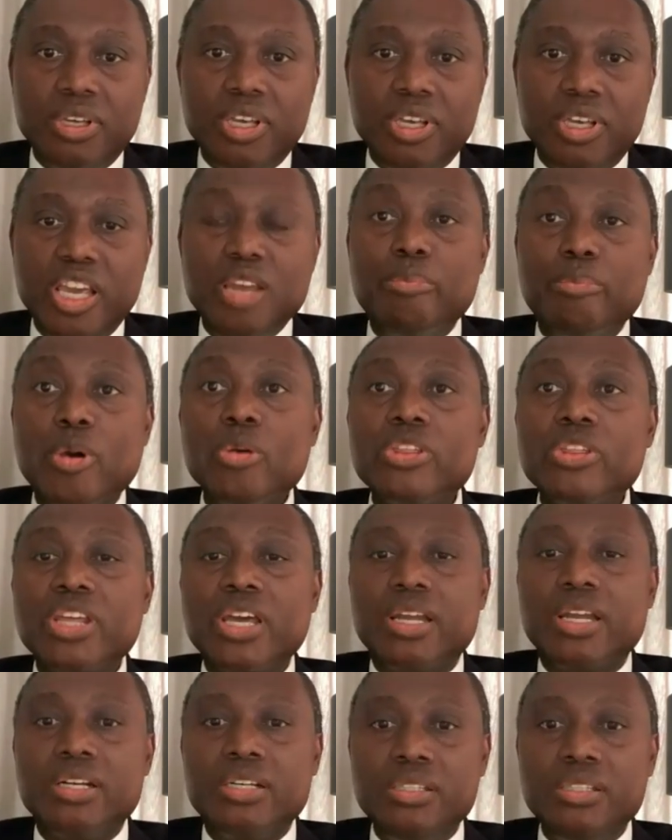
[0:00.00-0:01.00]
In both
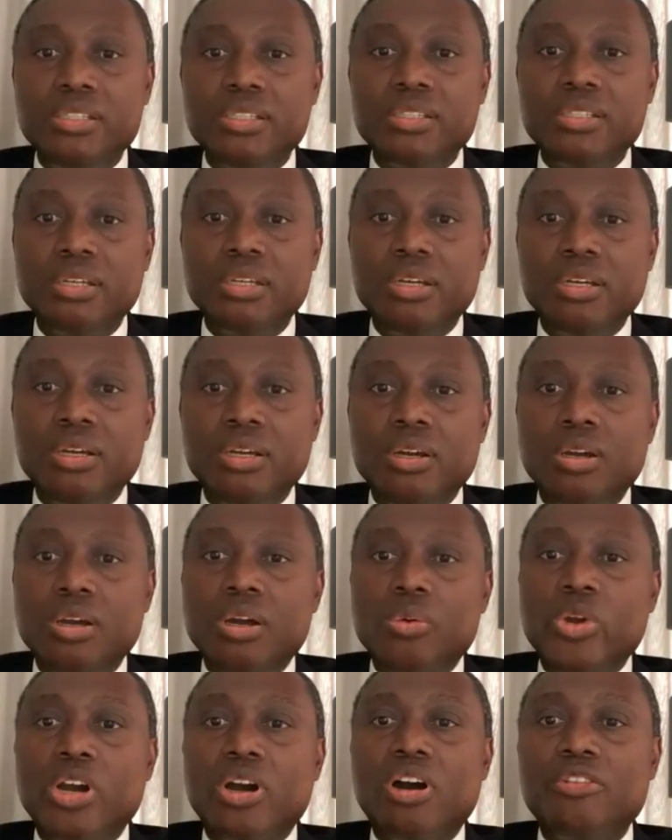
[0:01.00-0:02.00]
countries,
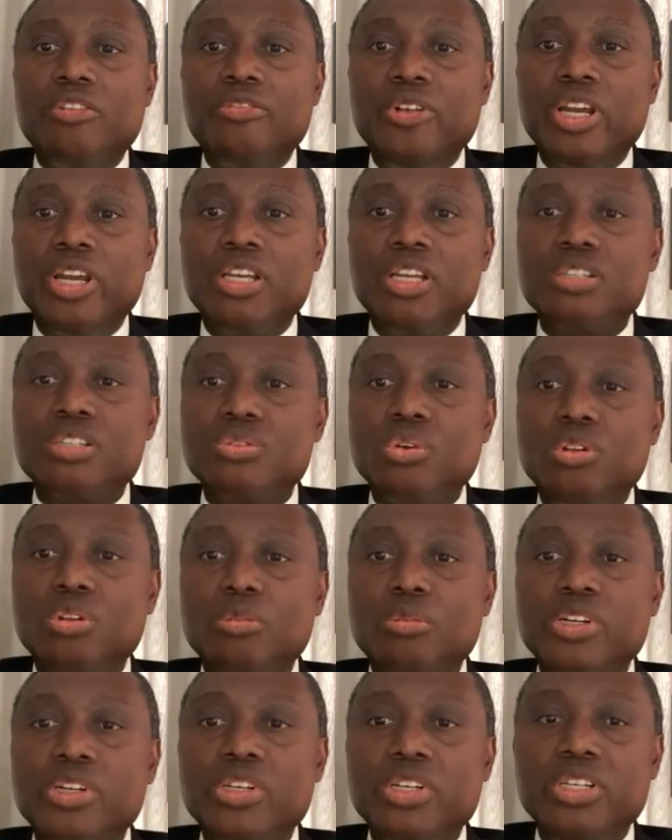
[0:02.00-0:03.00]
we are offering
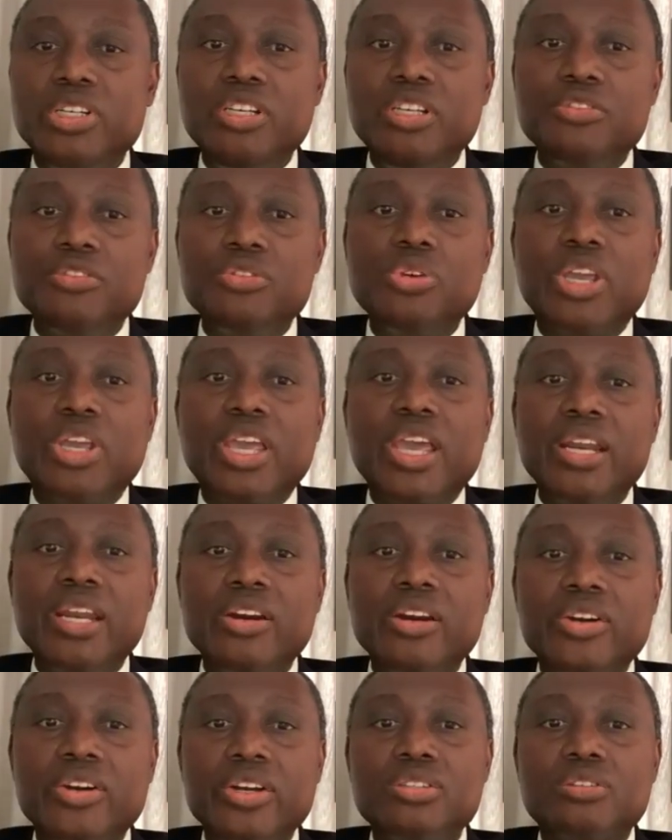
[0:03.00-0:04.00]
installment relief to
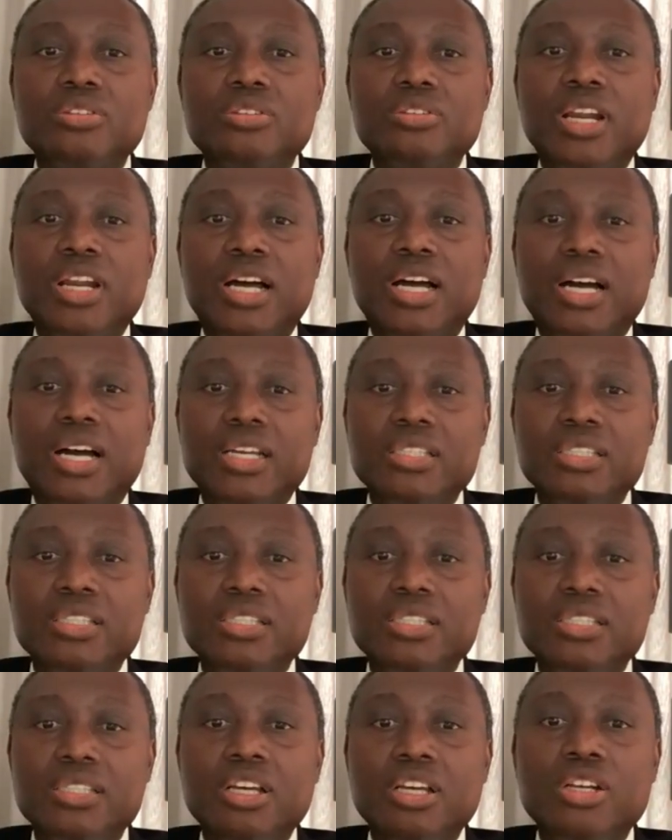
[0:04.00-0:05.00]
categories of
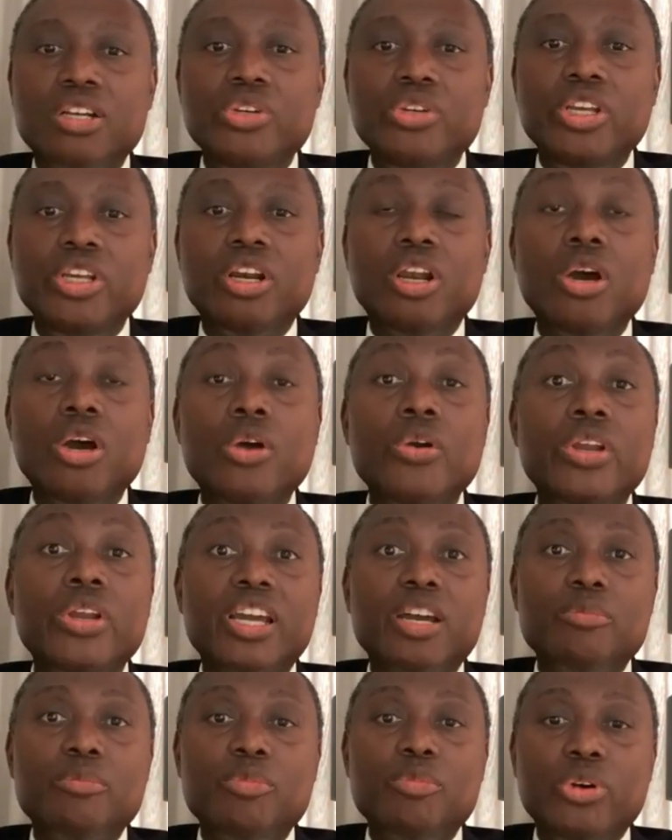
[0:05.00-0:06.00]
clients, including
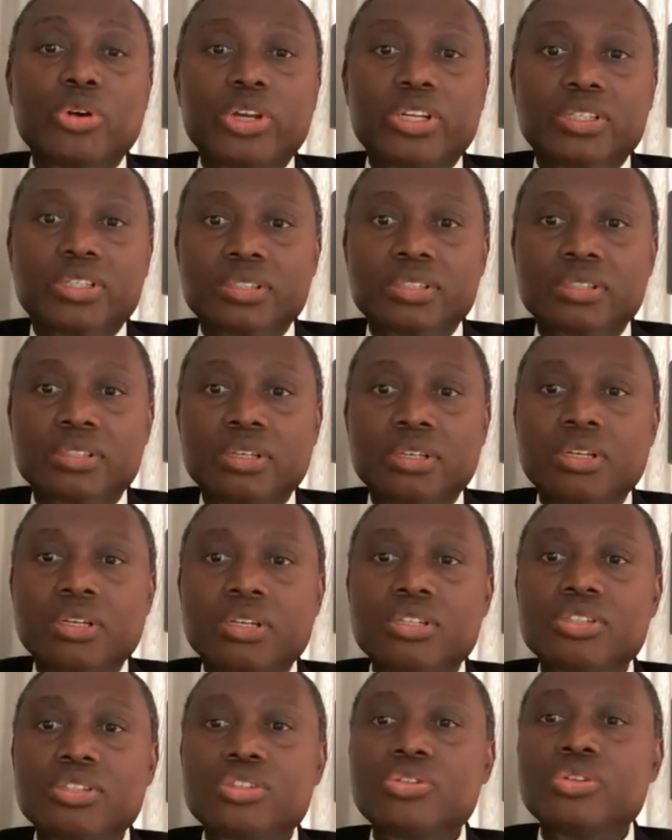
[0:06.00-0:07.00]
low-income earners,
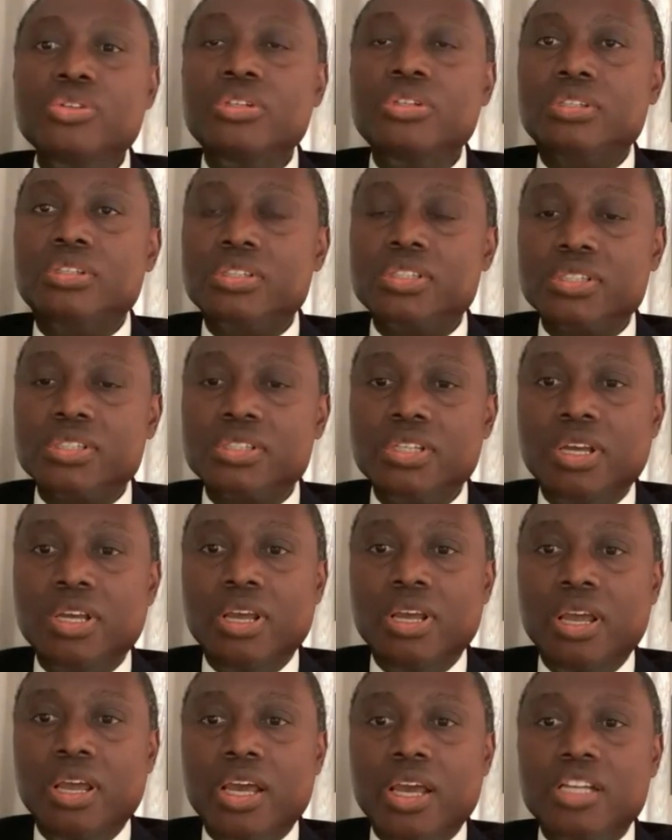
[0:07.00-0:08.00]
students,
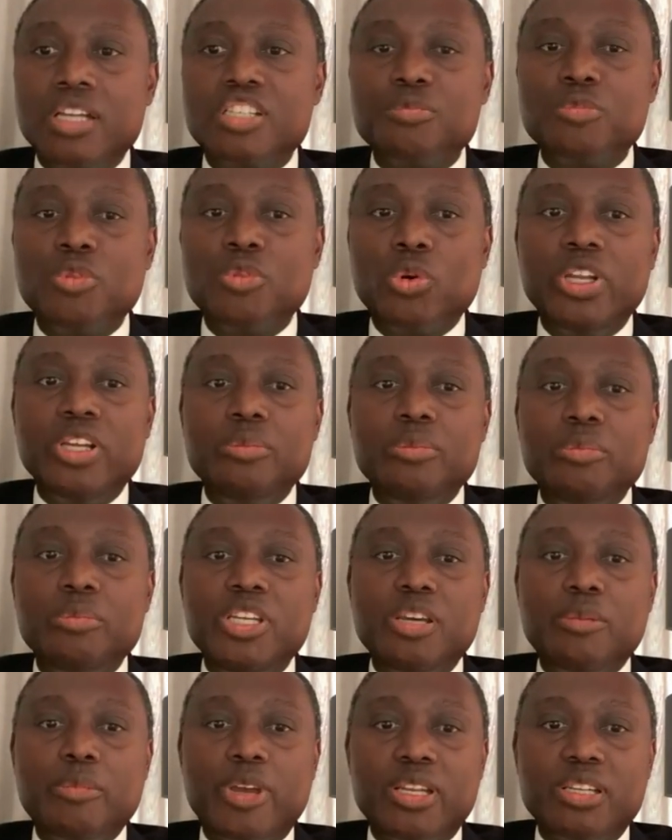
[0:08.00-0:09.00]
and small and
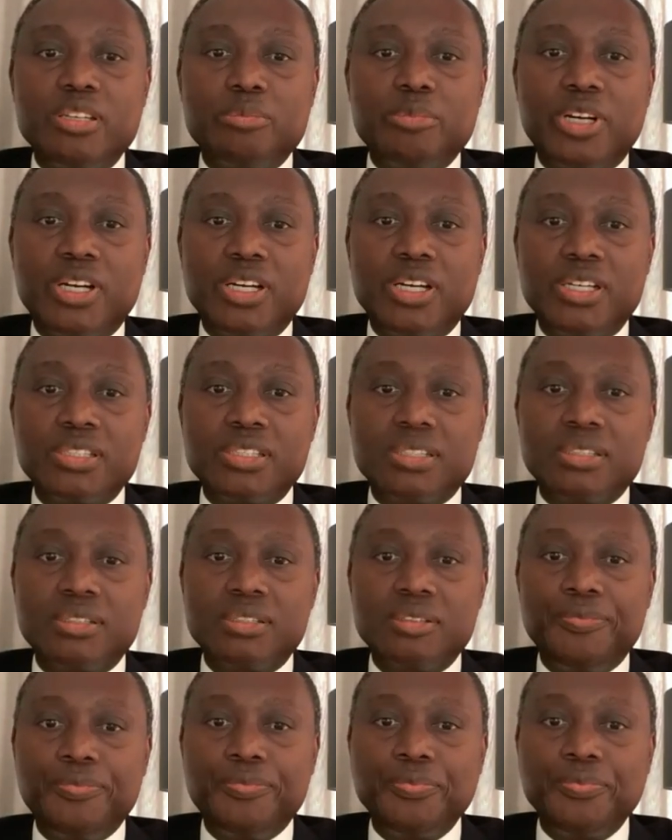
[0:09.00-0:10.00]
medium enterprises.